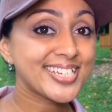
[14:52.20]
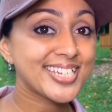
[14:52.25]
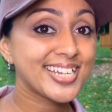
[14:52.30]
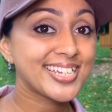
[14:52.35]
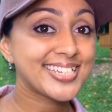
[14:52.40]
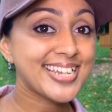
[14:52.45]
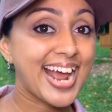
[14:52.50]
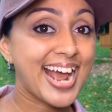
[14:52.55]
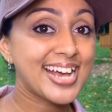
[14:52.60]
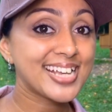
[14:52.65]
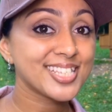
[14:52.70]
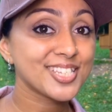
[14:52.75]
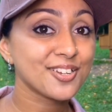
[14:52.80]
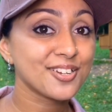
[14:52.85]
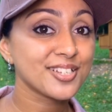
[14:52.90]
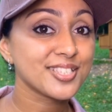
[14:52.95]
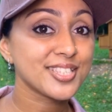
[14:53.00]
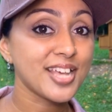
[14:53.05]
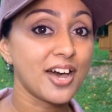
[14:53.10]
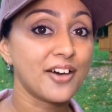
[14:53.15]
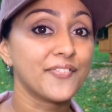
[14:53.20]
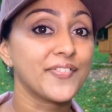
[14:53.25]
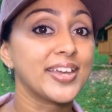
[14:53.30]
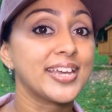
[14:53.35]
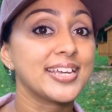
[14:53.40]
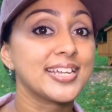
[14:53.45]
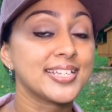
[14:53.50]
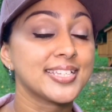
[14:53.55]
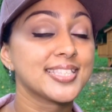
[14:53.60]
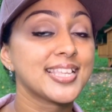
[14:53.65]
to ask yourself
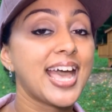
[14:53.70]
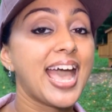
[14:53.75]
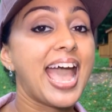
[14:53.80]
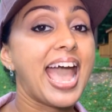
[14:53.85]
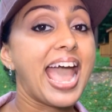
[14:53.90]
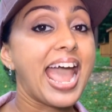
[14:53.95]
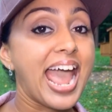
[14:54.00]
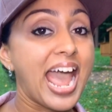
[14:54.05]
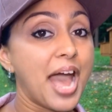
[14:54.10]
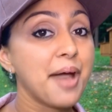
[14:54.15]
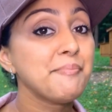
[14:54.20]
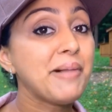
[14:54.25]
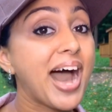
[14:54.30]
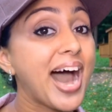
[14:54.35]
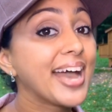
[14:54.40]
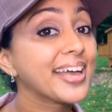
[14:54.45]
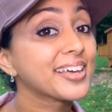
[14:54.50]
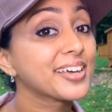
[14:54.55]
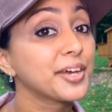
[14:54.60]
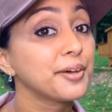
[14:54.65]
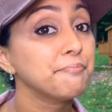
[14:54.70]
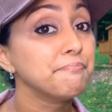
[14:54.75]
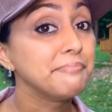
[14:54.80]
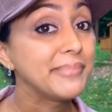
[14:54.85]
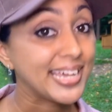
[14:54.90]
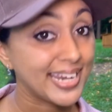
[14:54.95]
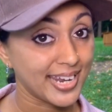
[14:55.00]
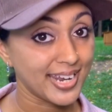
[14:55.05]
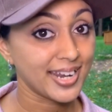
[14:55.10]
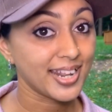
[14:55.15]
is, am I
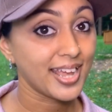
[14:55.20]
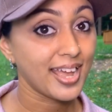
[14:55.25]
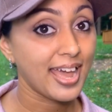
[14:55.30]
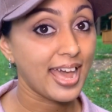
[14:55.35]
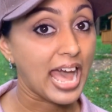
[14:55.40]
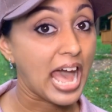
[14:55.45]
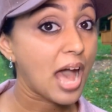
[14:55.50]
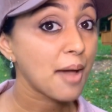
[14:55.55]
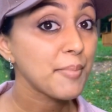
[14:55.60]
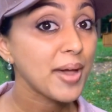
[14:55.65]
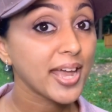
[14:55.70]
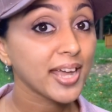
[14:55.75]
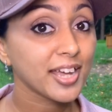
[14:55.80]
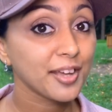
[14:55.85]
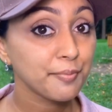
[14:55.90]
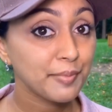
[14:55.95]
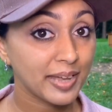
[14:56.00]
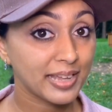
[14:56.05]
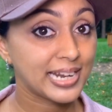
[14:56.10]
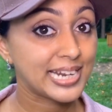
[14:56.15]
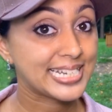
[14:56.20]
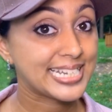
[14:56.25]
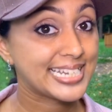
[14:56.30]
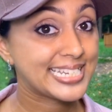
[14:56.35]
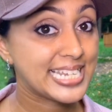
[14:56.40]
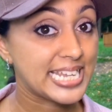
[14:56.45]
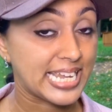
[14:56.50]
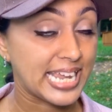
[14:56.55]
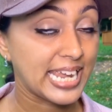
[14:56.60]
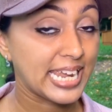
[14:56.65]
committed? Am I committed to
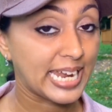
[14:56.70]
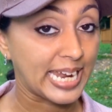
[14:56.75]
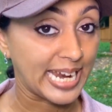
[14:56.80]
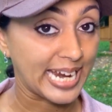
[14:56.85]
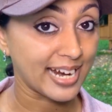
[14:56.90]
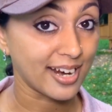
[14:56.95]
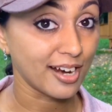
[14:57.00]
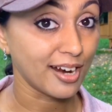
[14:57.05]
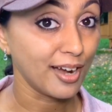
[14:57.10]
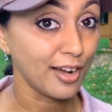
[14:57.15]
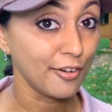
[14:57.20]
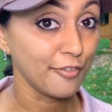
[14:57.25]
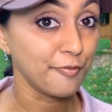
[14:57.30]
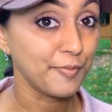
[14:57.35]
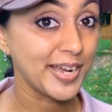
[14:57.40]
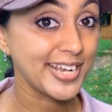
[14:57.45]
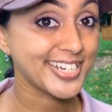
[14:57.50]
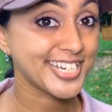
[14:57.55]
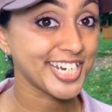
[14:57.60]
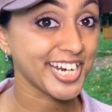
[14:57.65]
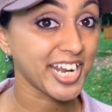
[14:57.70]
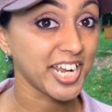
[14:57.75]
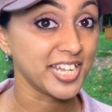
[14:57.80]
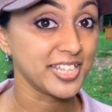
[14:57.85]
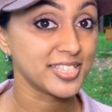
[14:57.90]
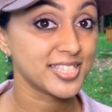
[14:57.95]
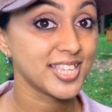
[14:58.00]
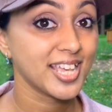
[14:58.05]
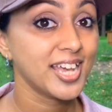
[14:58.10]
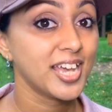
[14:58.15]
taking care of my
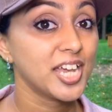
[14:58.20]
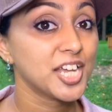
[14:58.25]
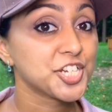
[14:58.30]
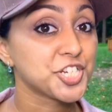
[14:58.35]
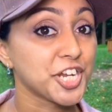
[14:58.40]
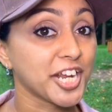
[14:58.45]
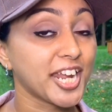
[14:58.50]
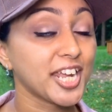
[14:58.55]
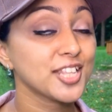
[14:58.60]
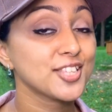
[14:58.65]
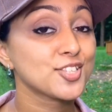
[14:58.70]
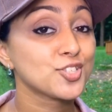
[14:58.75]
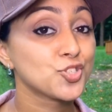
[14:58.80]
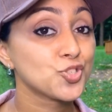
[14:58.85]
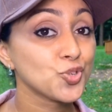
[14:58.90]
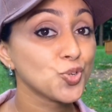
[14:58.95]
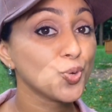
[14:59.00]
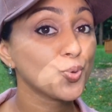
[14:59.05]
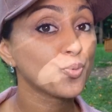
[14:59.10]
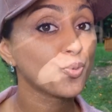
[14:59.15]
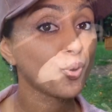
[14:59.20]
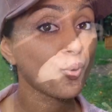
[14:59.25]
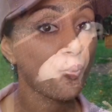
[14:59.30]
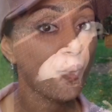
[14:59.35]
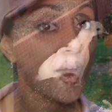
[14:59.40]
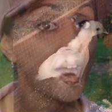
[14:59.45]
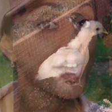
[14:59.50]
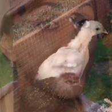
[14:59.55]
chickens? Chickens do require